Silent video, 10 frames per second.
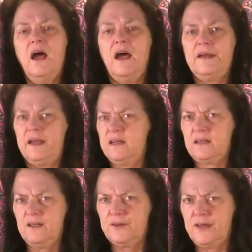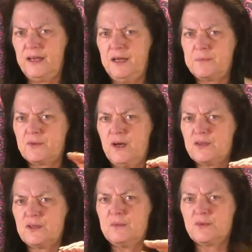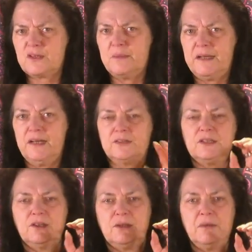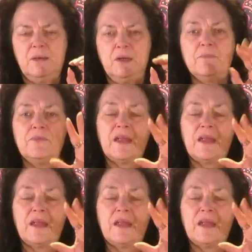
I needed to clear that up. So I assume there's somebody out there that maybe